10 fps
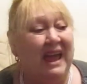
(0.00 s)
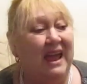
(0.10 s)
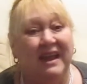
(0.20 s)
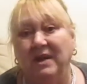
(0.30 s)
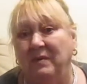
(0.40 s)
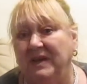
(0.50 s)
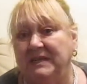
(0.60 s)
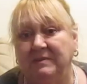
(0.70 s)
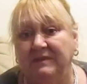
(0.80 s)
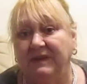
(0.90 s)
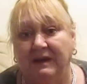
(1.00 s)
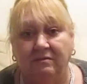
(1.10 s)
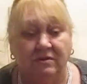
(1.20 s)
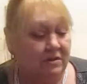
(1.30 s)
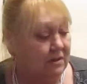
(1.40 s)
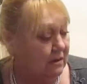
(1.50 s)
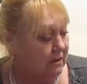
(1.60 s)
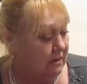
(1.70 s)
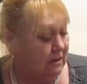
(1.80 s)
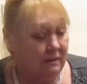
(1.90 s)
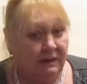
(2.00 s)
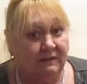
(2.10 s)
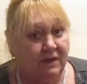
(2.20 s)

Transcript: anywhere to be found in